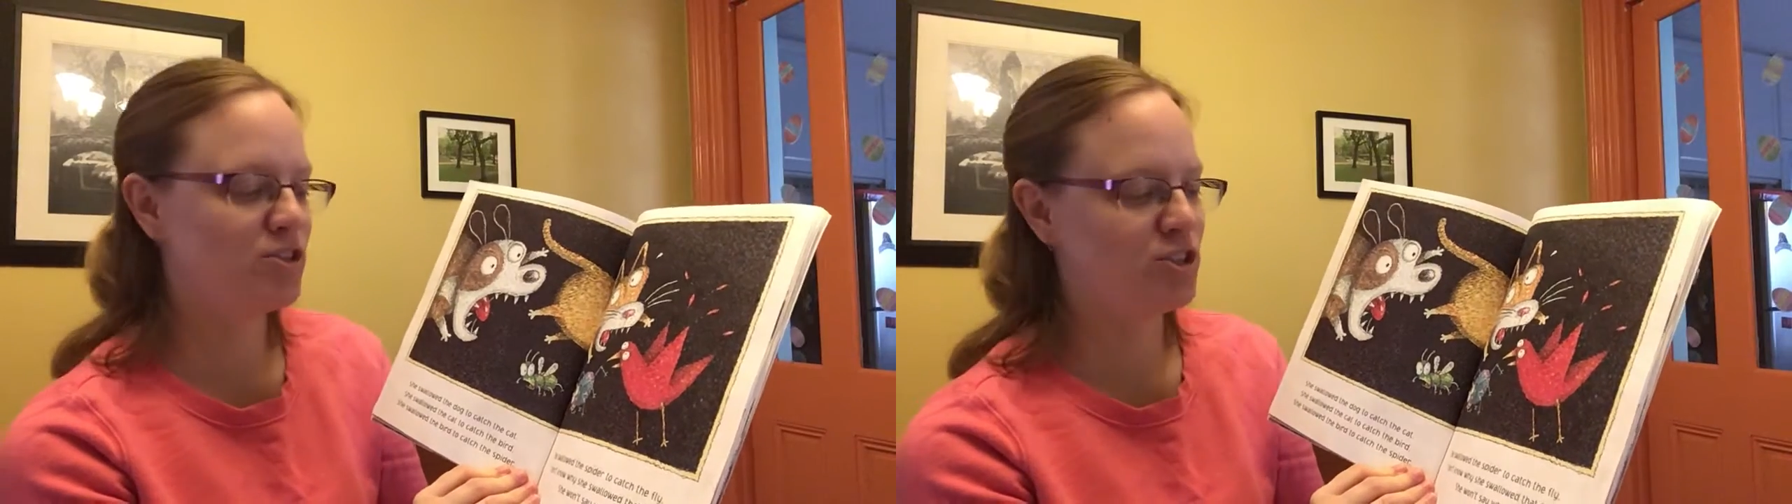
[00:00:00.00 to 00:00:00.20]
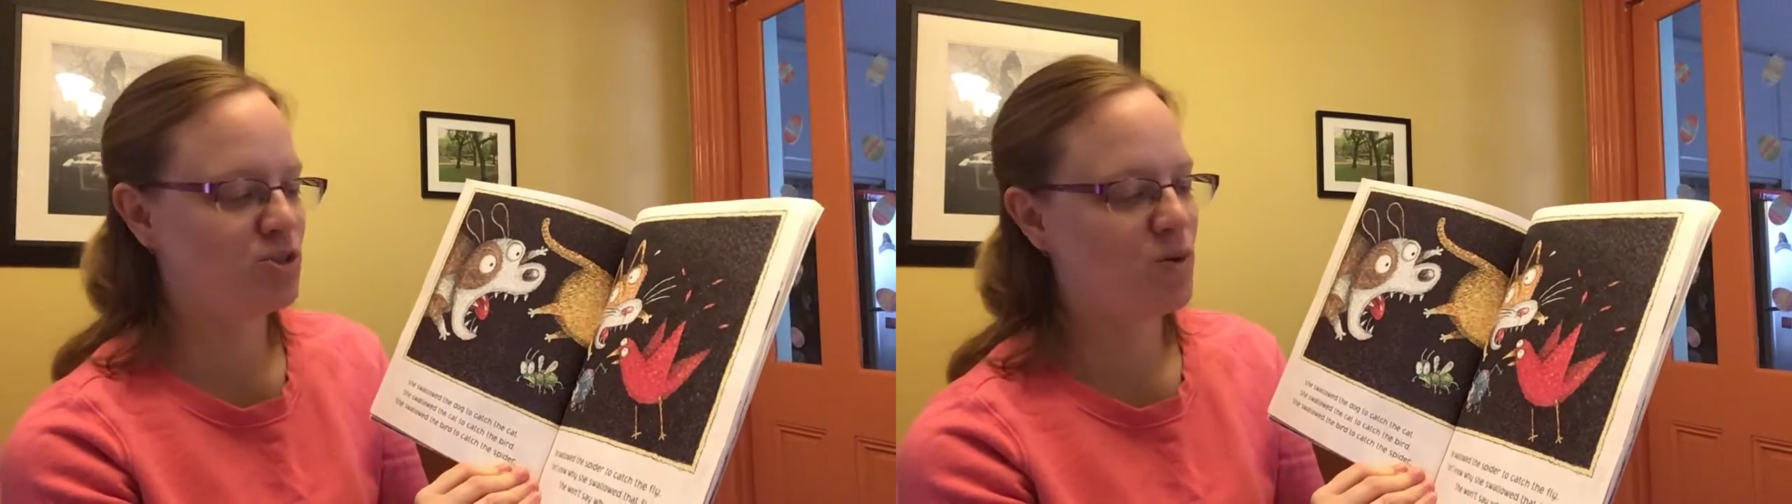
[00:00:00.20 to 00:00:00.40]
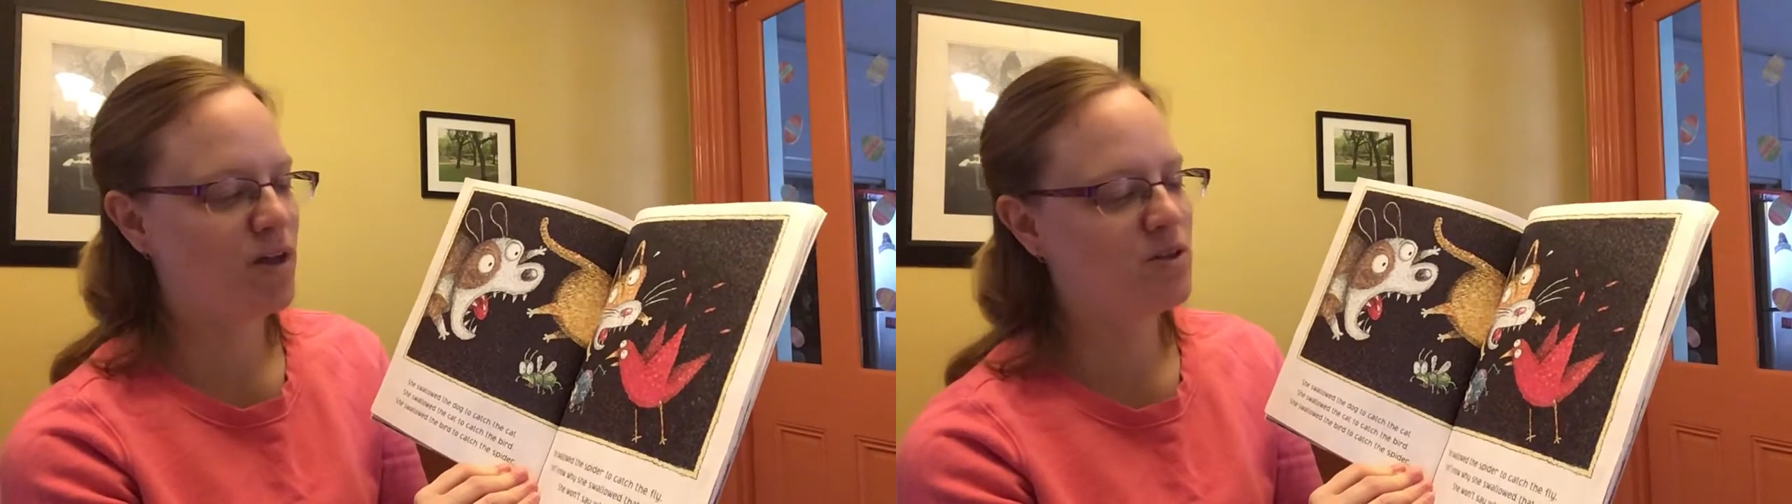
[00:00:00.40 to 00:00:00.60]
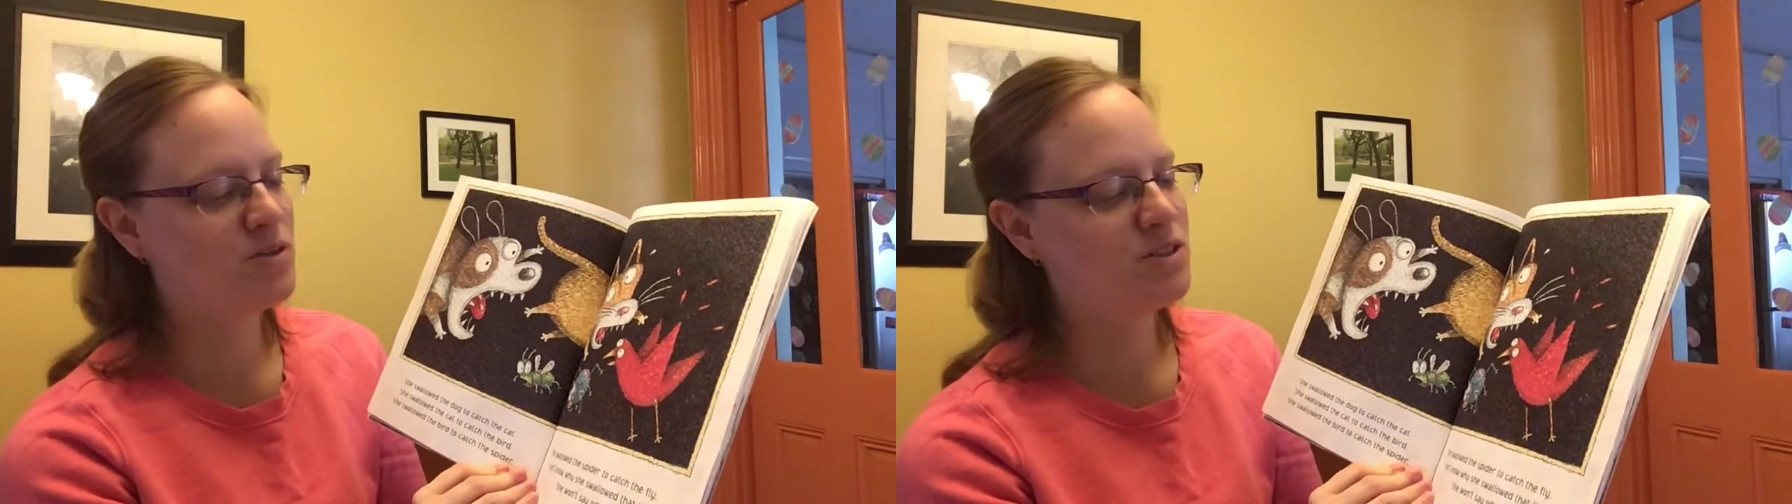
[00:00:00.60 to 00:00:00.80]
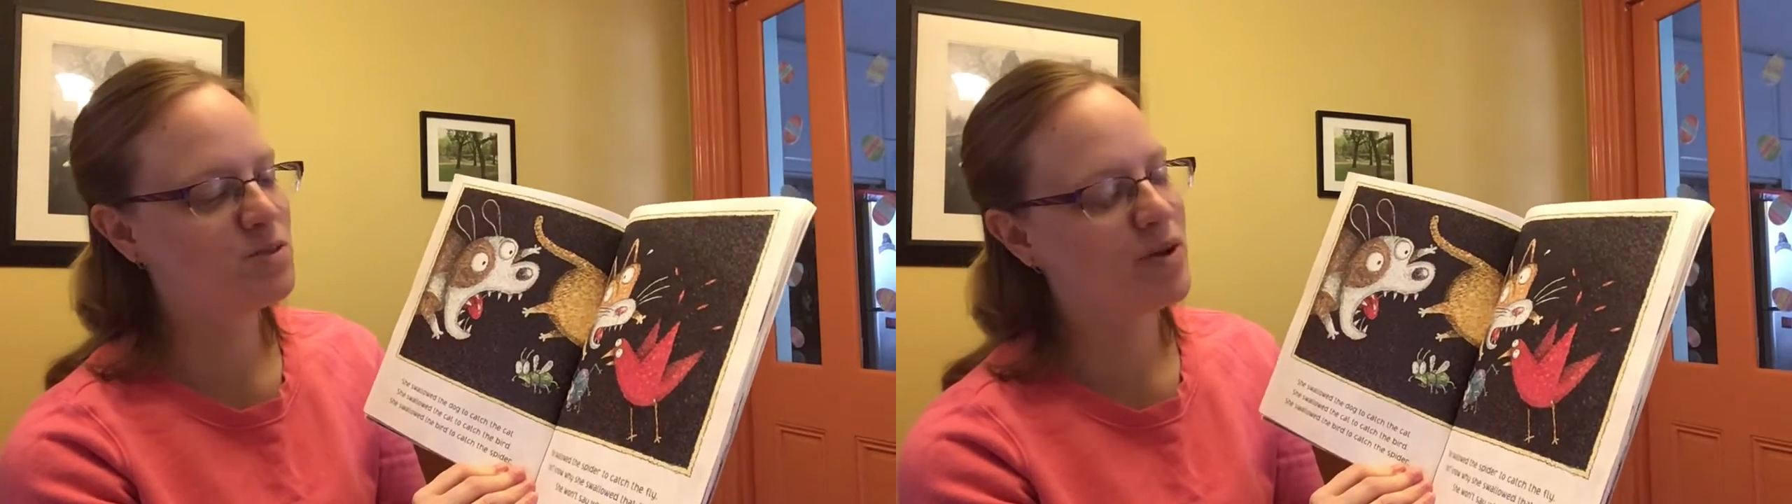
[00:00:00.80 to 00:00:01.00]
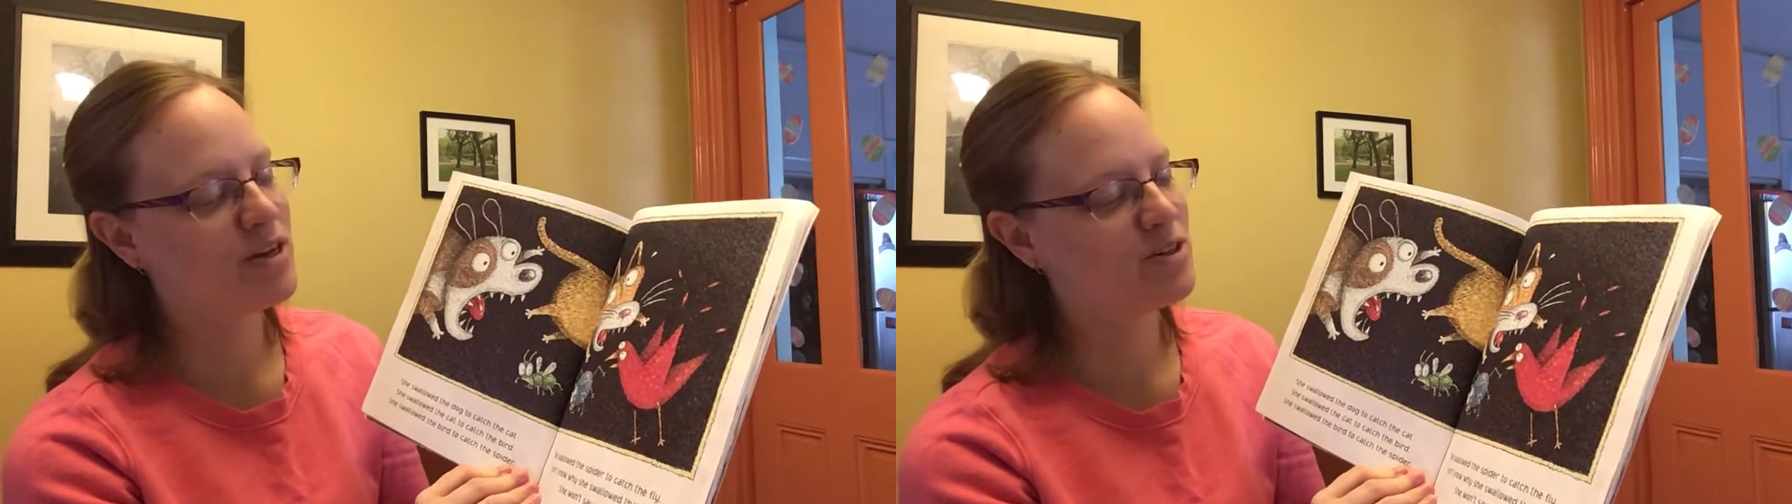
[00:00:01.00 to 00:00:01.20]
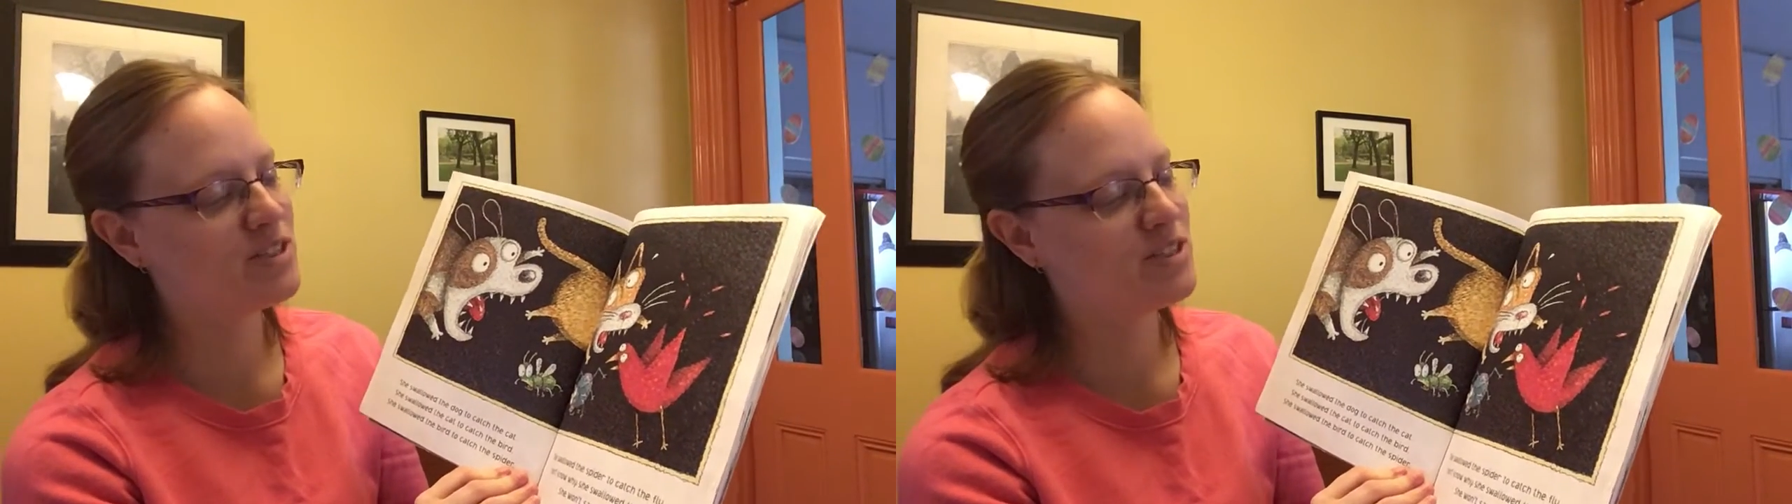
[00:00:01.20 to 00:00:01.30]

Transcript: She swallowed the spider